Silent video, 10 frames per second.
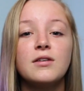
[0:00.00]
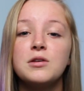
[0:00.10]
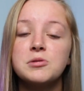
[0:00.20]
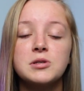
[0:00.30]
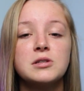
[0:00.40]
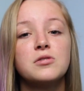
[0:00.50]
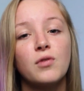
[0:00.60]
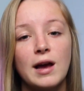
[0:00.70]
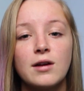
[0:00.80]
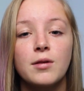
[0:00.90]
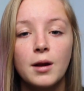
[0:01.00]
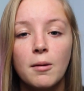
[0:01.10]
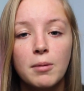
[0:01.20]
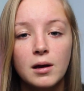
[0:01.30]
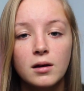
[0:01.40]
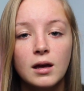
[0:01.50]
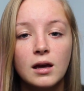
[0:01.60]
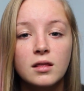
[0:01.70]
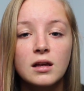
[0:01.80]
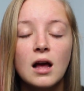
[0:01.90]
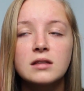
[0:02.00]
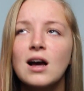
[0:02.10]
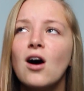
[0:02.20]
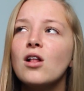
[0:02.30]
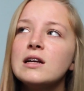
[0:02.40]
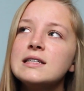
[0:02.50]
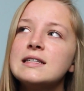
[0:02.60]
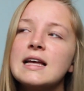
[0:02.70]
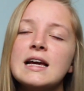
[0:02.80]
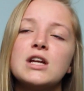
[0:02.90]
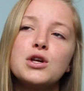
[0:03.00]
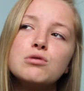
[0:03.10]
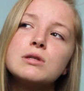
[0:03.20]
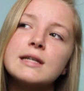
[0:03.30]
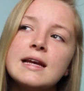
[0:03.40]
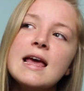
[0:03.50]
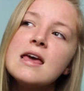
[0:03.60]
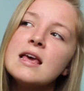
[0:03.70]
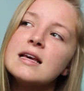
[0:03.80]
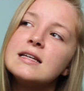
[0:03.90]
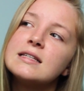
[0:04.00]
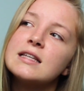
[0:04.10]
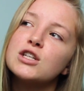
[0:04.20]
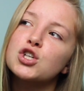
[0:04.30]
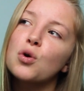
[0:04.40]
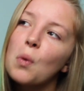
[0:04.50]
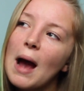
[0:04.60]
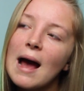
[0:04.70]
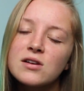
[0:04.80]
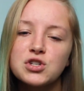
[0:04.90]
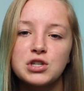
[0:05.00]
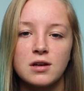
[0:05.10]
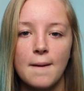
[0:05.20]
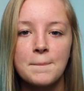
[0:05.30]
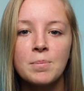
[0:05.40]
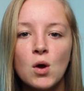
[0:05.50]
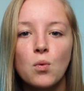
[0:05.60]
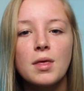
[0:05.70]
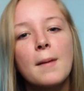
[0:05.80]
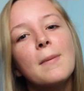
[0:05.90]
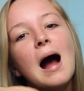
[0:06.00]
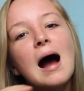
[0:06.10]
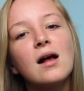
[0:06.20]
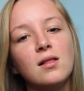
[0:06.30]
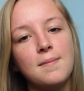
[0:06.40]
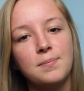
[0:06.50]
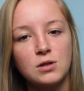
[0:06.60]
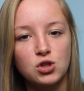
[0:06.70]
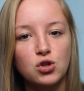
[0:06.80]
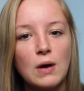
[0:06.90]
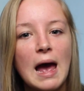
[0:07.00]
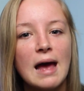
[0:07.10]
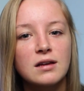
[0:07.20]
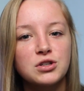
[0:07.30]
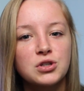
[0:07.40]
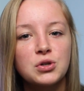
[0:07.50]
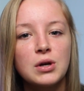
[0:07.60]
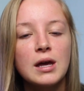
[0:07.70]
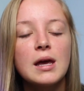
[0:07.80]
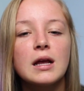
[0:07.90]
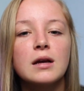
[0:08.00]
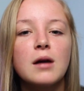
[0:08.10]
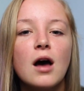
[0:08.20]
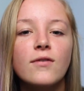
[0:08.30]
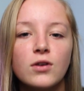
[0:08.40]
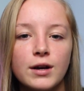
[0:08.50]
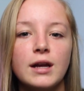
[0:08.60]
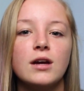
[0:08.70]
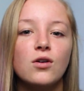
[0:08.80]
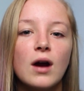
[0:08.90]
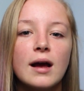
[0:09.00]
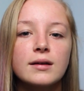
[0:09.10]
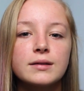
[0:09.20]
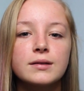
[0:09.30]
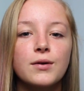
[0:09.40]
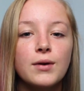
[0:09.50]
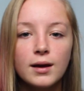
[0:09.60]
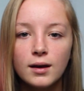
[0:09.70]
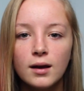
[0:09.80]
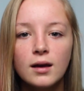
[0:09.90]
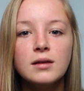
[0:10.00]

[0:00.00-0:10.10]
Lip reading: Houston's flatter than a pancake. The tallest thing in Houston is the trash dump where they pile up the trash and cover it in grass, okay?